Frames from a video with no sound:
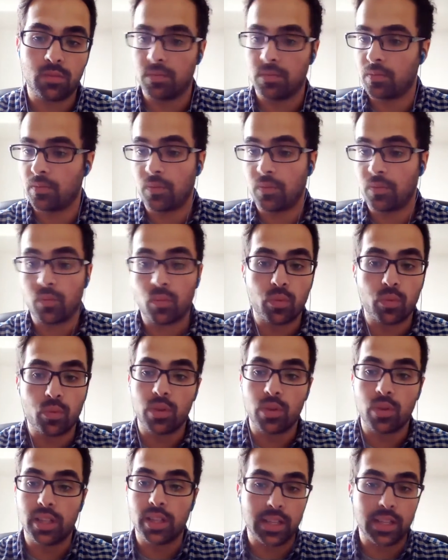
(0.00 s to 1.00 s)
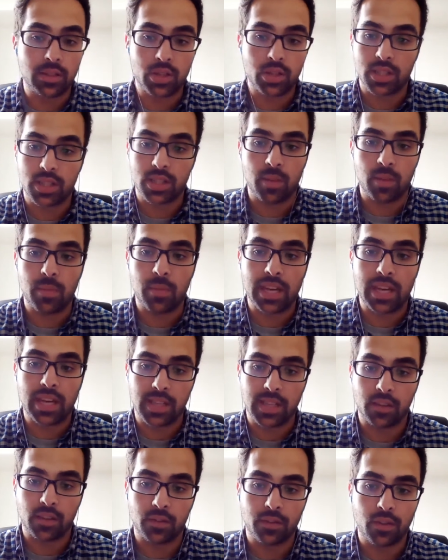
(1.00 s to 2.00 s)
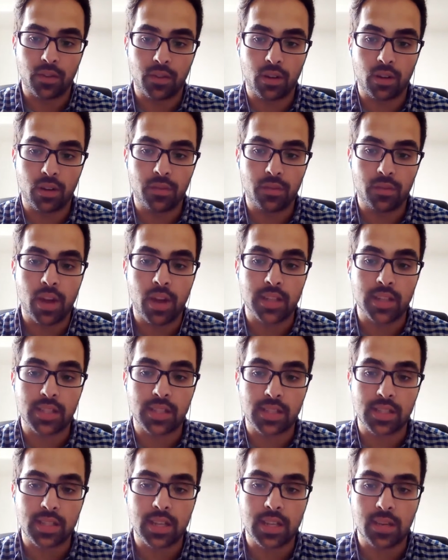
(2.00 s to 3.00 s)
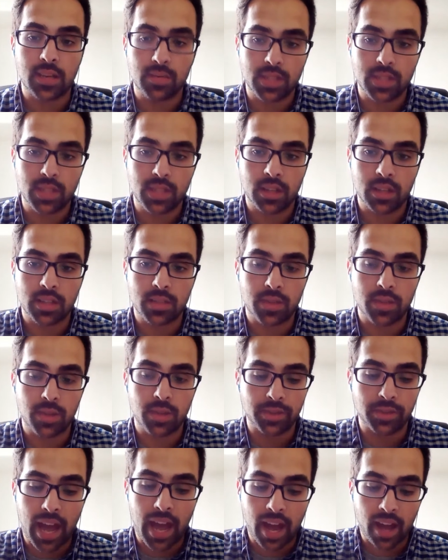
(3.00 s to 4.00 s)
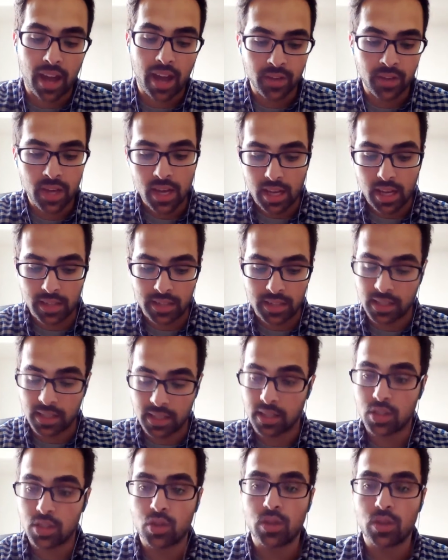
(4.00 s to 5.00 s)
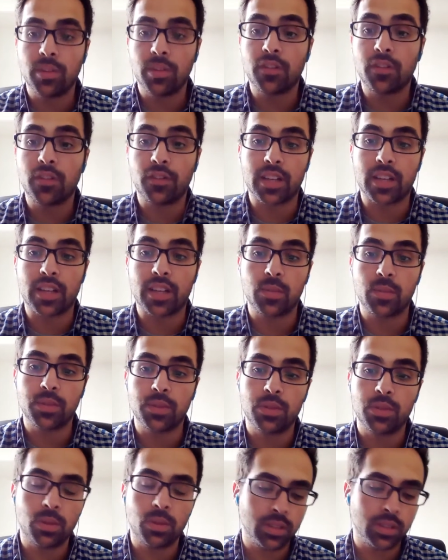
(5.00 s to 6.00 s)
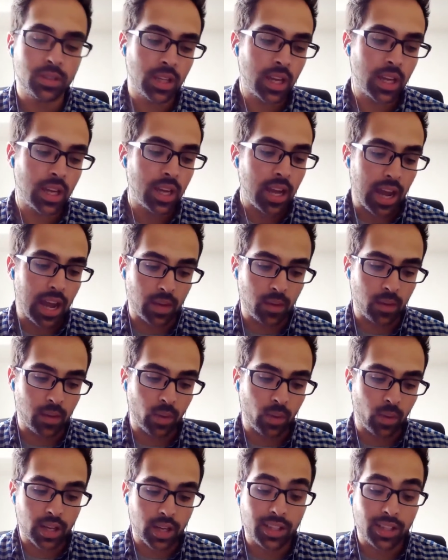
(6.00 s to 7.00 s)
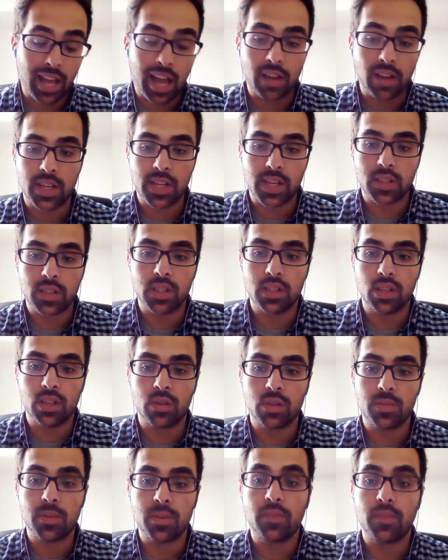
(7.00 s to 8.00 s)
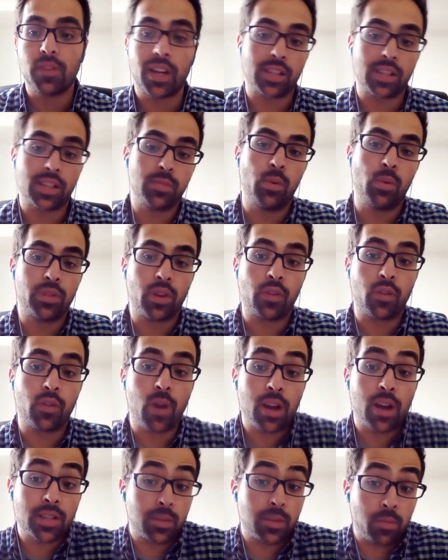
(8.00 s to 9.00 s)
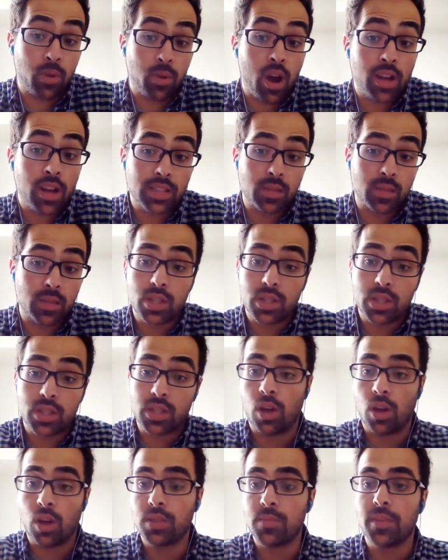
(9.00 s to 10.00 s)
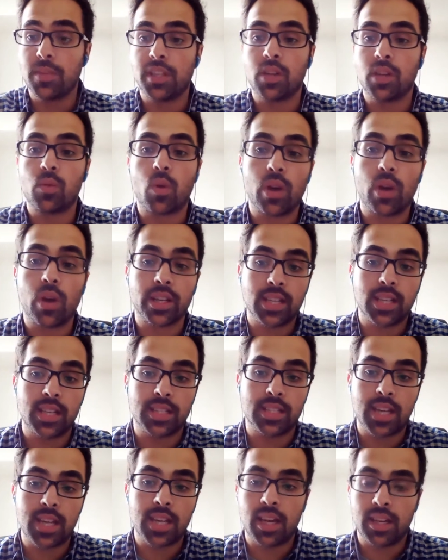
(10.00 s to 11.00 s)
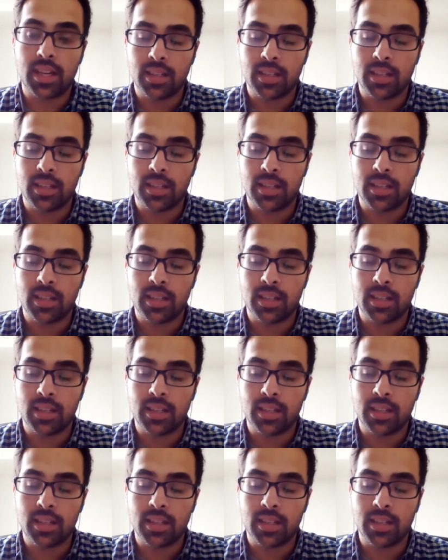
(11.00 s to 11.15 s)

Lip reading: really just amazing for us as a team to be able to have. It's an extremely flexible tool. And what it allows us to do is be flexible with our process, which is ultimately growing day to day. And,